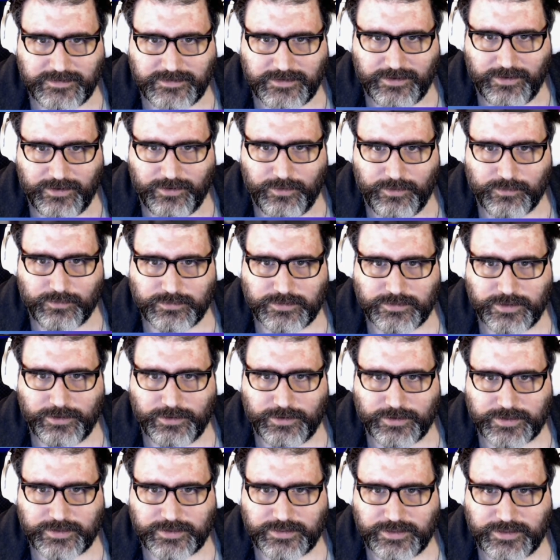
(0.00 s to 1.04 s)
Oh,
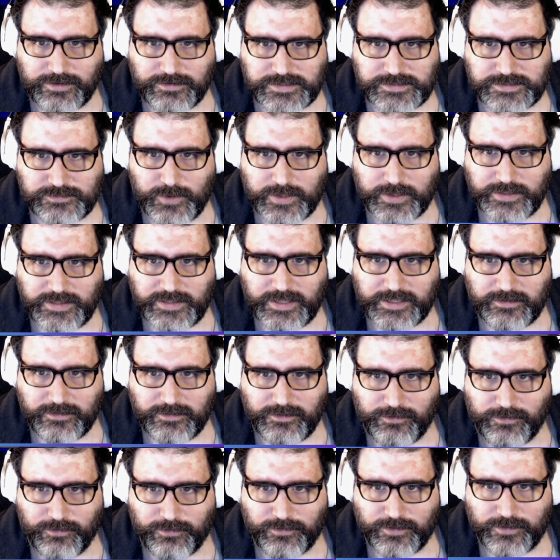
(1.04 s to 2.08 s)
look, there's one
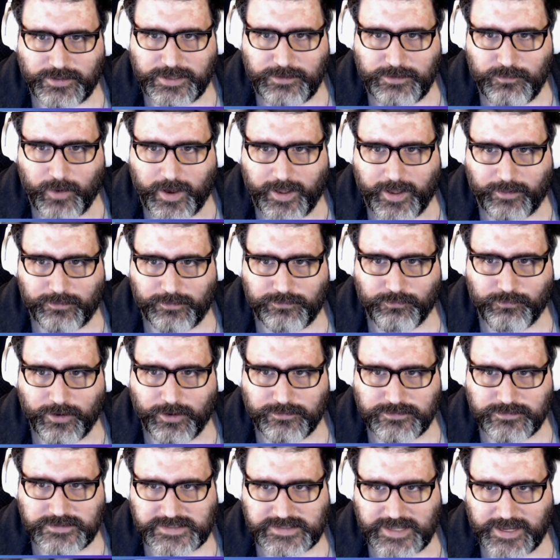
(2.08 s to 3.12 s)
little early wild
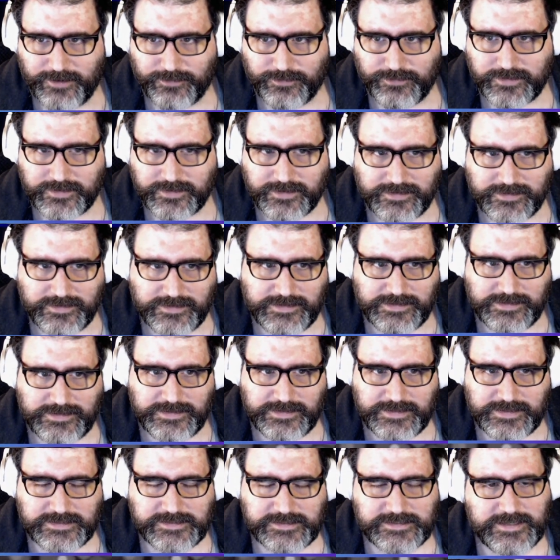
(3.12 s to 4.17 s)
rose out.
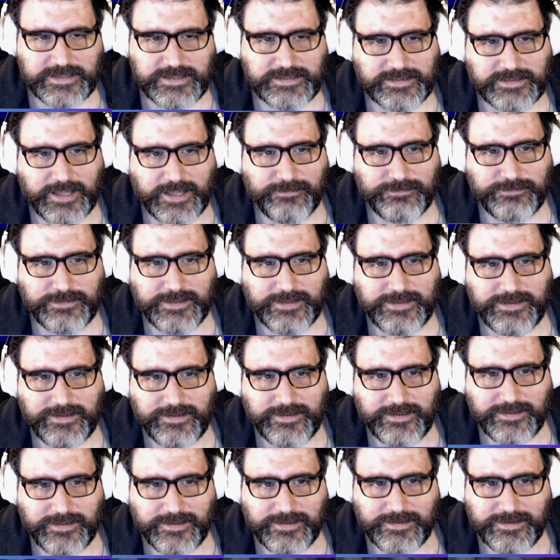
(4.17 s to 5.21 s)
Isn't it lovely?
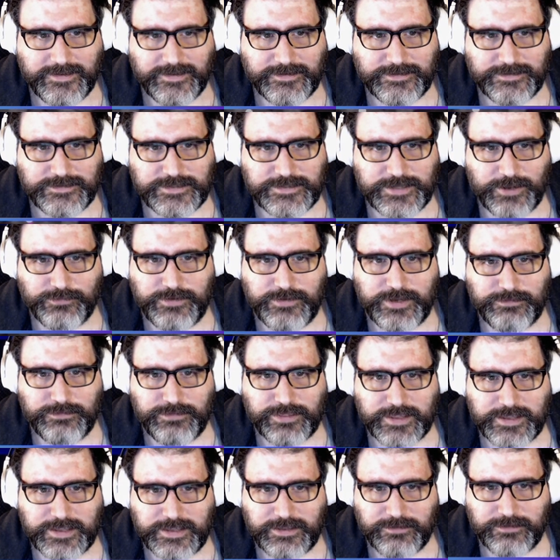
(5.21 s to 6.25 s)
Don't you
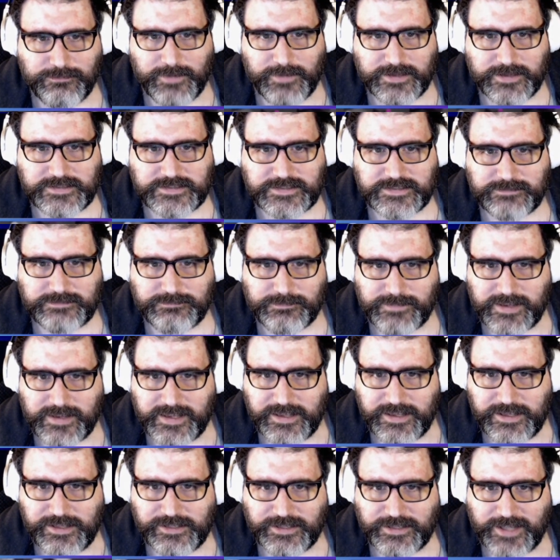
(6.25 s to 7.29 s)
think you must be
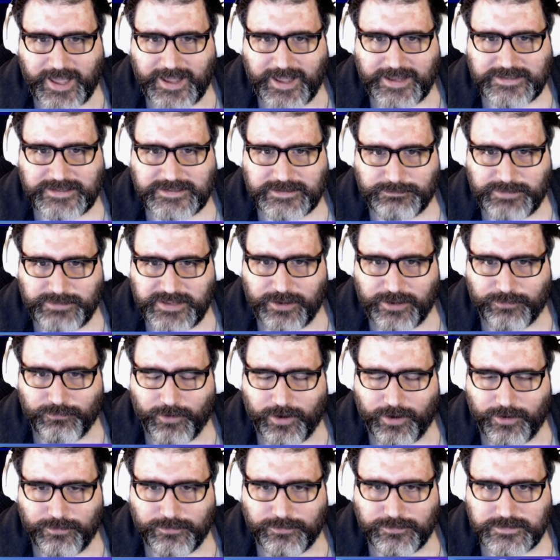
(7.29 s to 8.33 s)
glad to be a
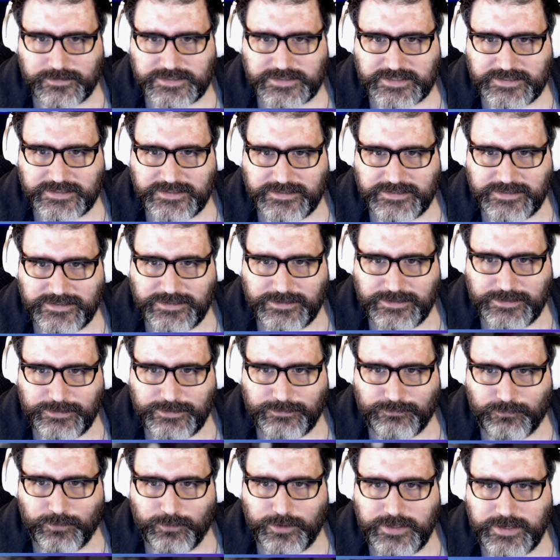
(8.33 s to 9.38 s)
rose?
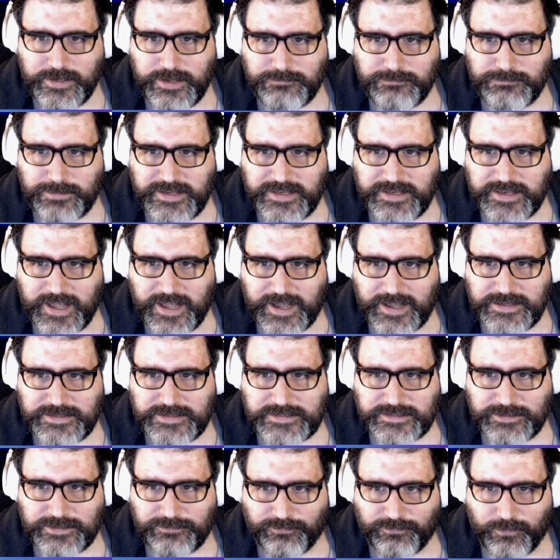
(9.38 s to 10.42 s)
Wouldn't it be
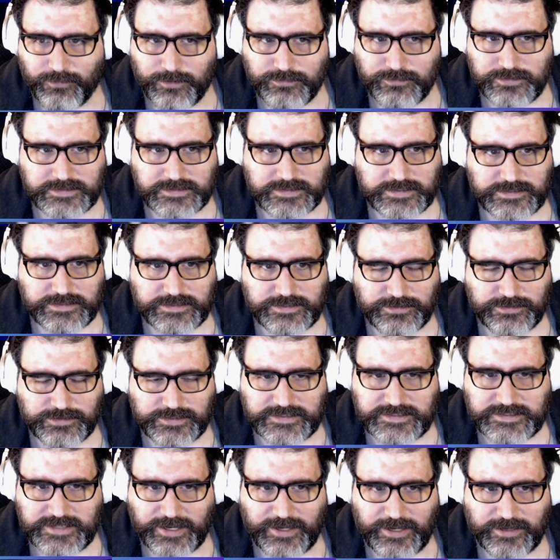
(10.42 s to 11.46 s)
nice if roses could
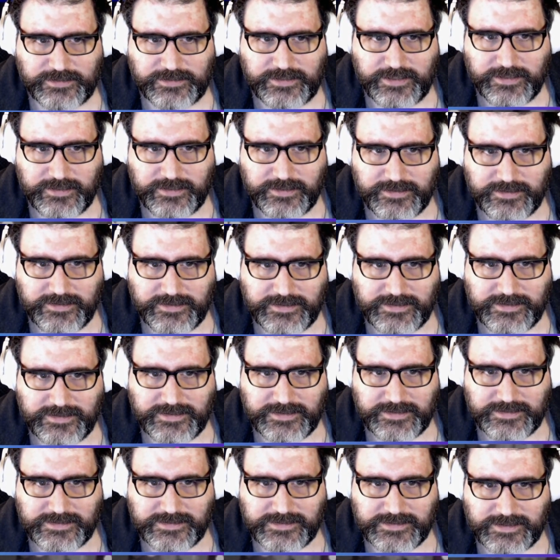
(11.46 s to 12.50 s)
talk?
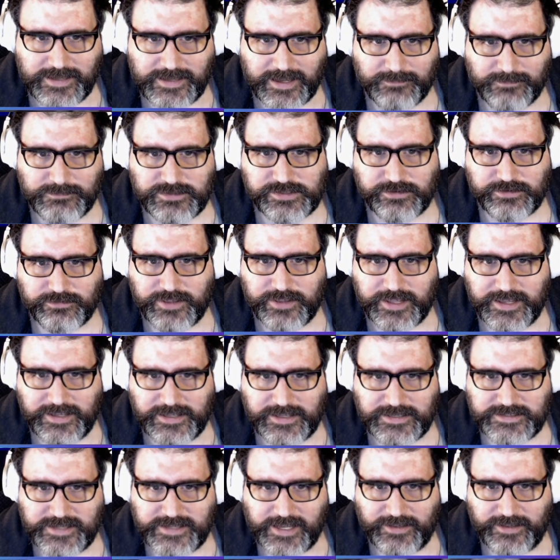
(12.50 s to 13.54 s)
I'm sure they
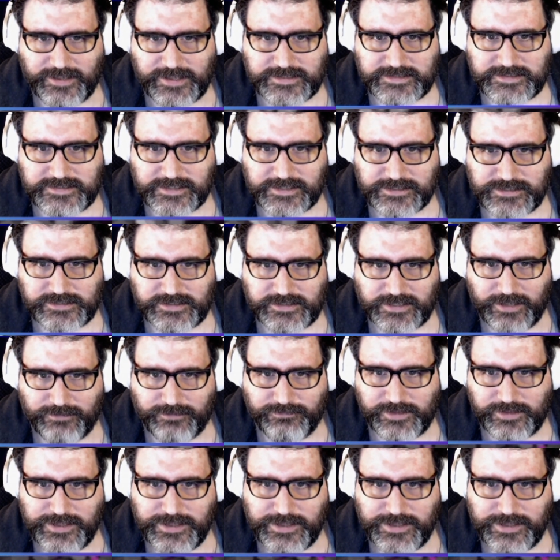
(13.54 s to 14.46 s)
could tell us such lovely